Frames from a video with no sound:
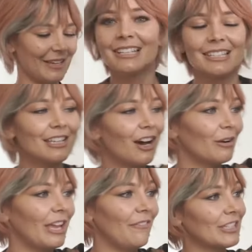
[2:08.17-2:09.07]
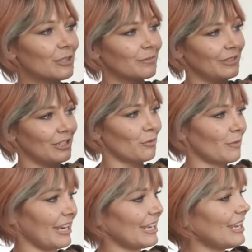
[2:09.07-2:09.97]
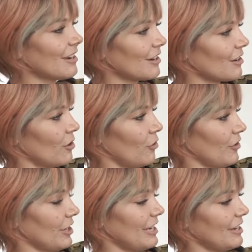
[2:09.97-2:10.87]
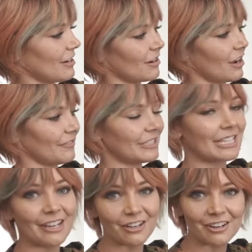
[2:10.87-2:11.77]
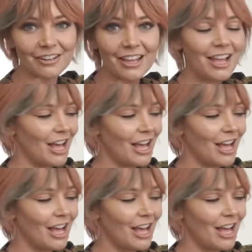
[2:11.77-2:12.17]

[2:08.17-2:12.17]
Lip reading: So if it's, right here, over here, off-centered,